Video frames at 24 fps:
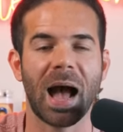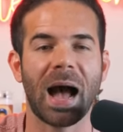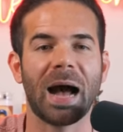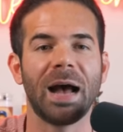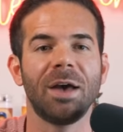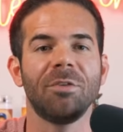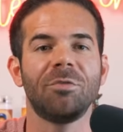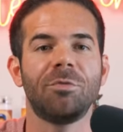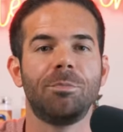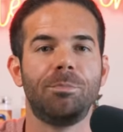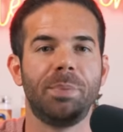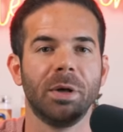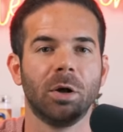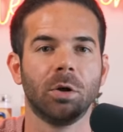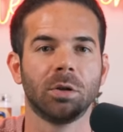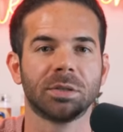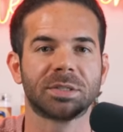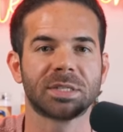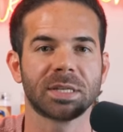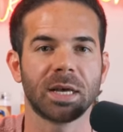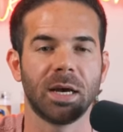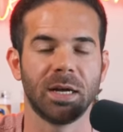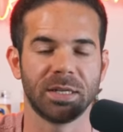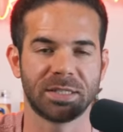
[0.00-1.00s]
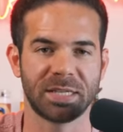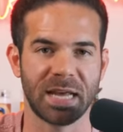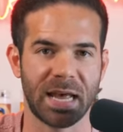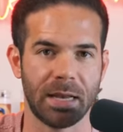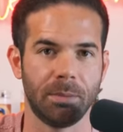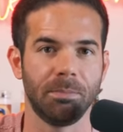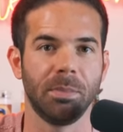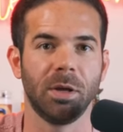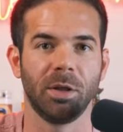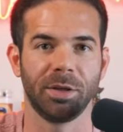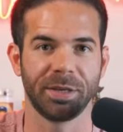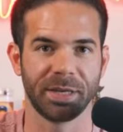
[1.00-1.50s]
I've built a
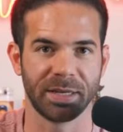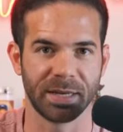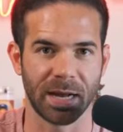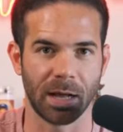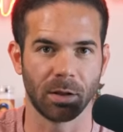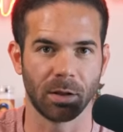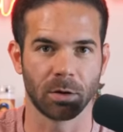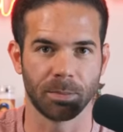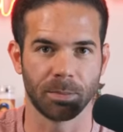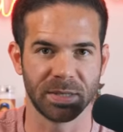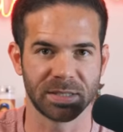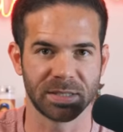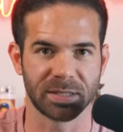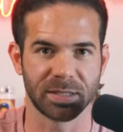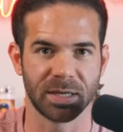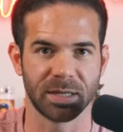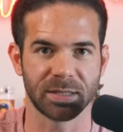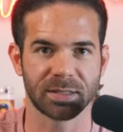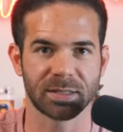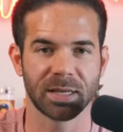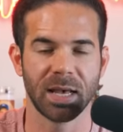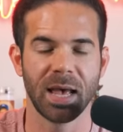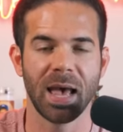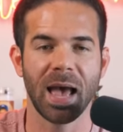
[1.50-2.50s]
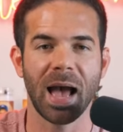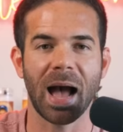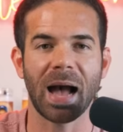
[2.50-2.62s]
$10 million business.